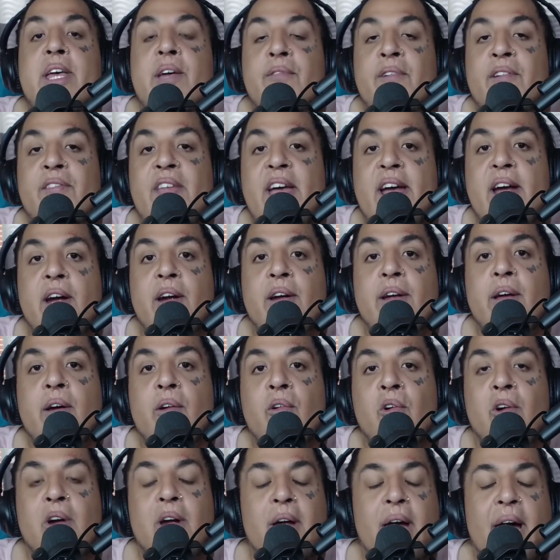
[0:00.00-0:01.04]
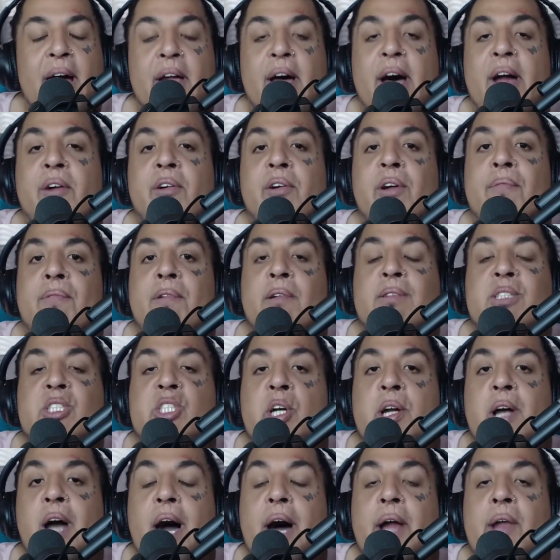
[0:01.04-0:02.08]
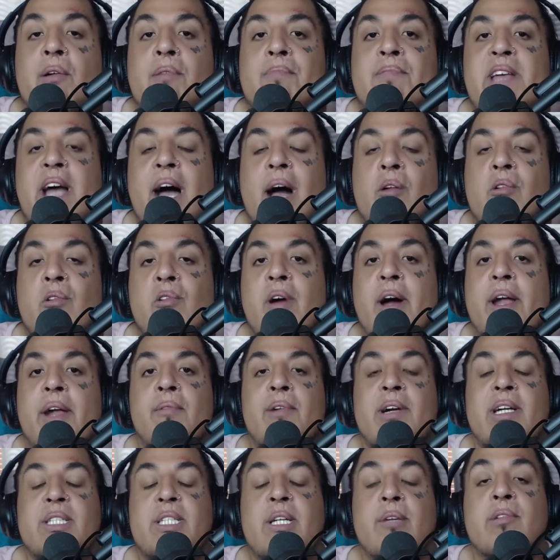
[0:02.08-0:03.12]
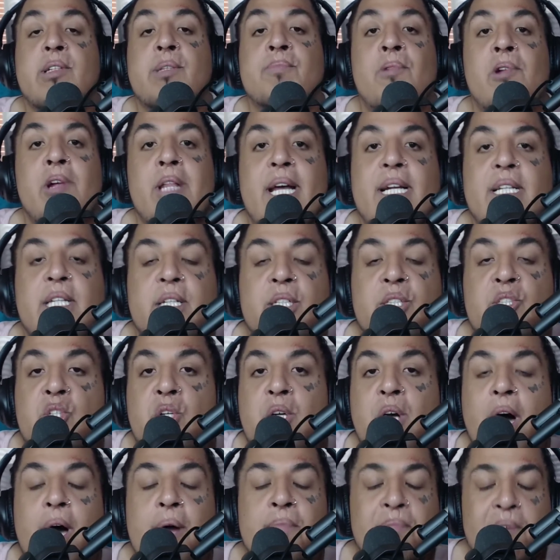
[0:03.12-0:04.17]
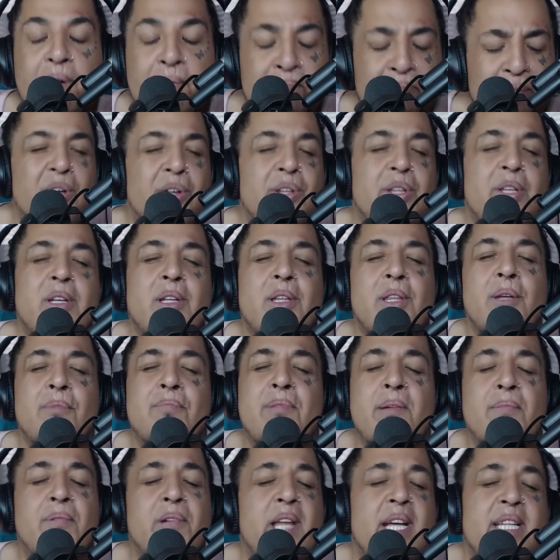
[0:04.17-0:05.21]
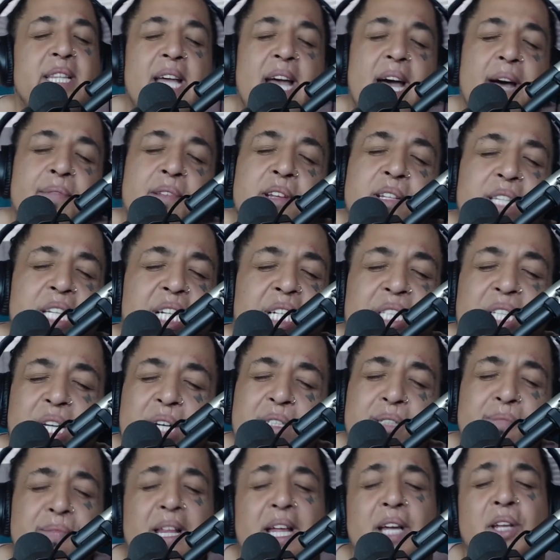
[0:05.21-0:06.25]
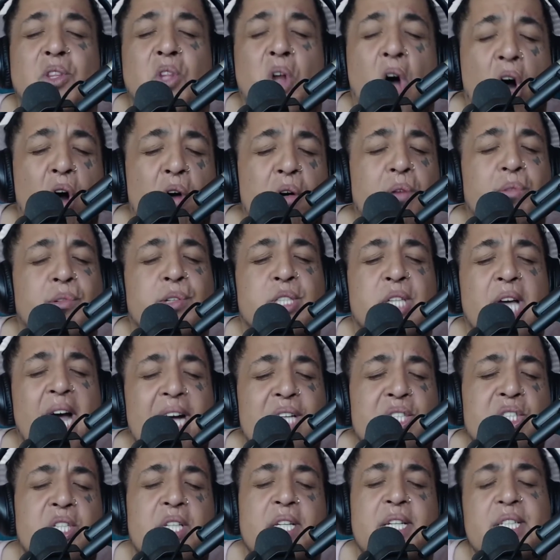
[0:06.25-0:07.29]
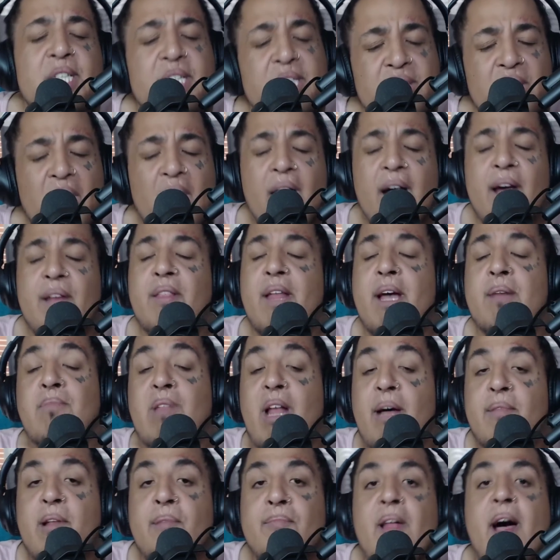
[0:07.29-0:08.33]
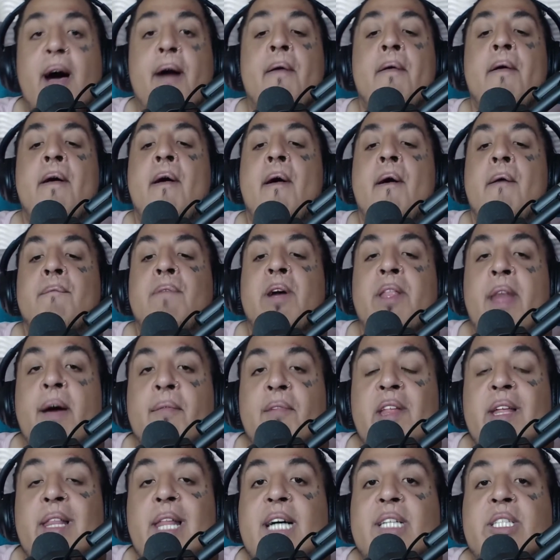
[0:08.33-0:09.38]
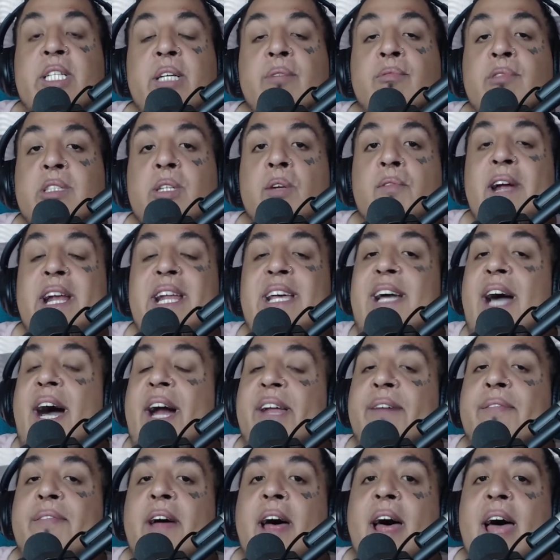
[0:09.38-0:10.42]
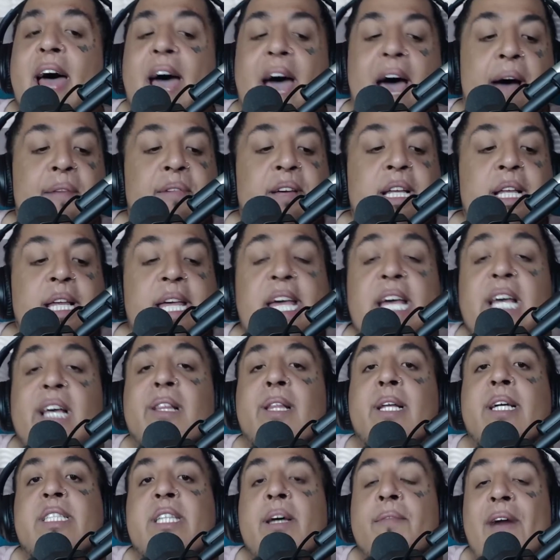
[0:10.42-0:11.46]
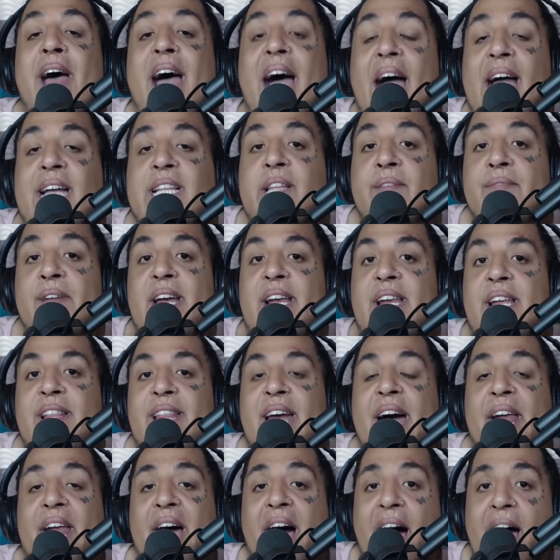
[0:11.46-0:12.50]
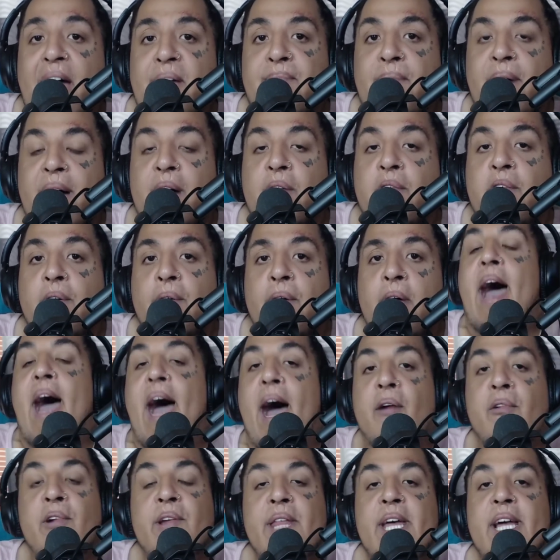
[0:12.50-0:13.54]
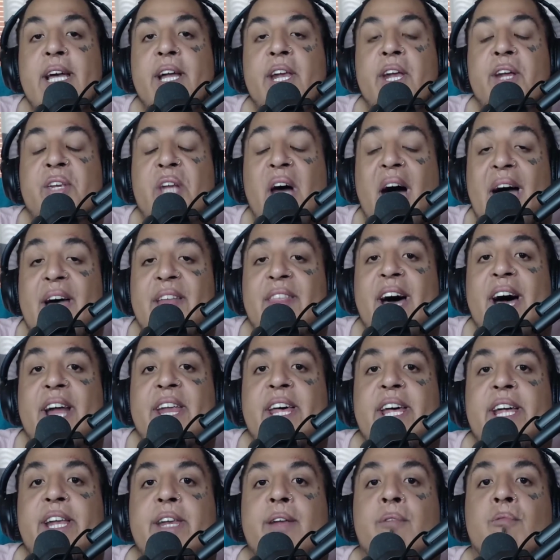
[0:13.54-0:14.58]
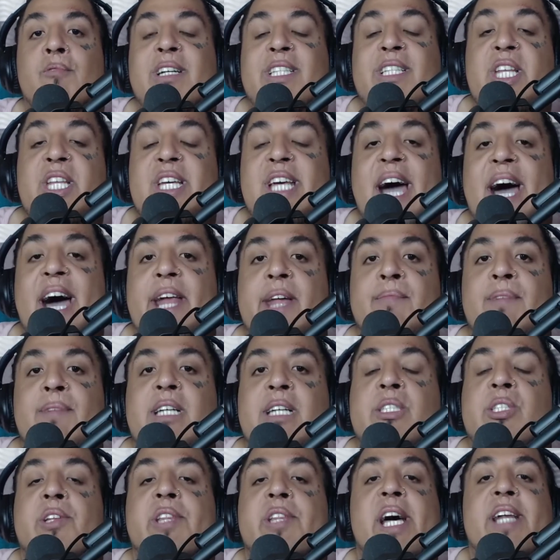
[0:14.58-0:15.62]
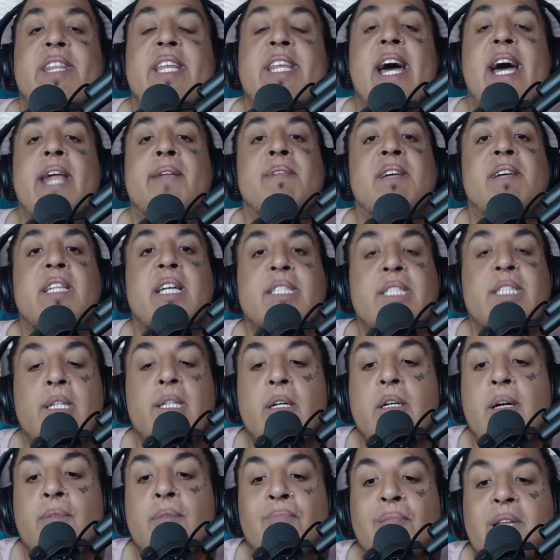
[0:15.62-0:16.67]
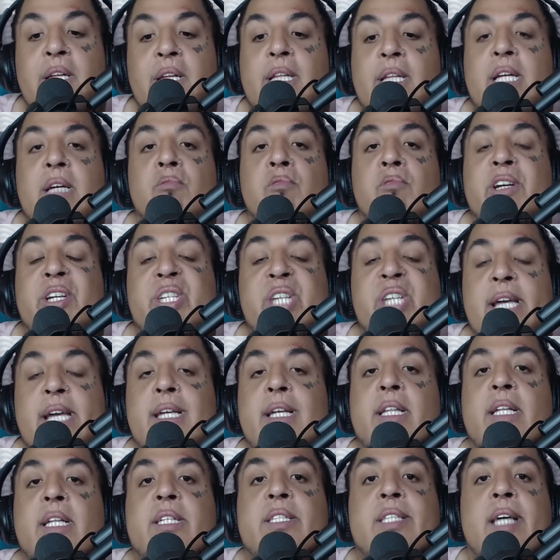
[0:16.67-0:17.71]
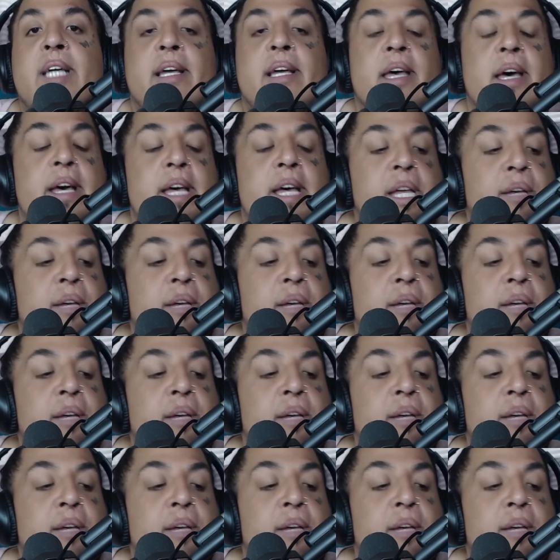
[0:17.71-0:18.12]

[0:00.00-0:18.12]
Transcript: here and there, or I, I don't know if it was Jōgan or Byakugan. I want to say it was more like the Jōgan, but you know, the the people that they have the details and be like, no, it was actually designed like blah blah blah. But nevertheless, he was already kind of having inklings of activating that eye power. How are they going to tie that in with the anime so that the anime doesn't look completely ridiculous, like